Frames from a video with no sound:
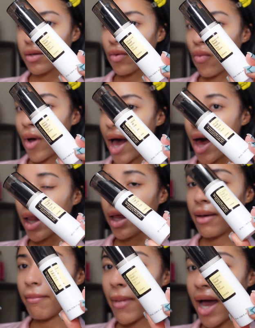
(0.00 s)

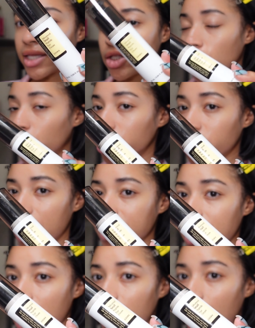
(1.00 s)
While my toner
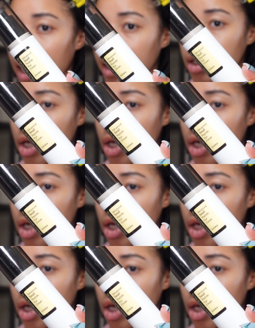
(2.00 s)
dries down, I like to